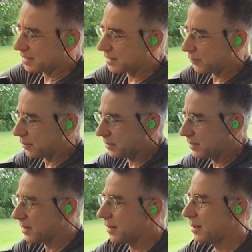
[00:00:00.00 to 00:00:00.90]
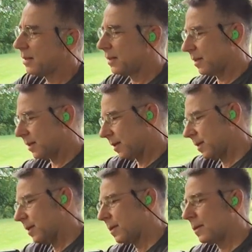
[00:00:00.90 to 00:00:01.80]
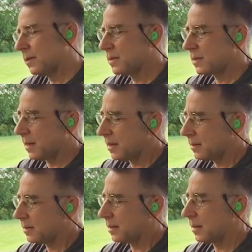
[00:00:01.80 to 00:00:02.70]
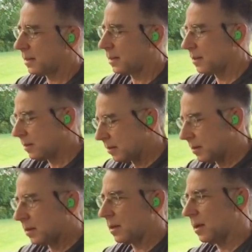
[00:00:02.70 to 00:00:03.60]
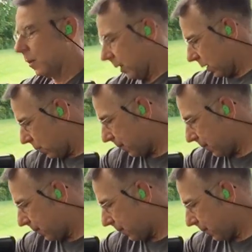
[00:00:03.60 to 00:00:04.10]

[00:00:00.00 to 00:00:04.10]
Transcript: difference. So, there we go.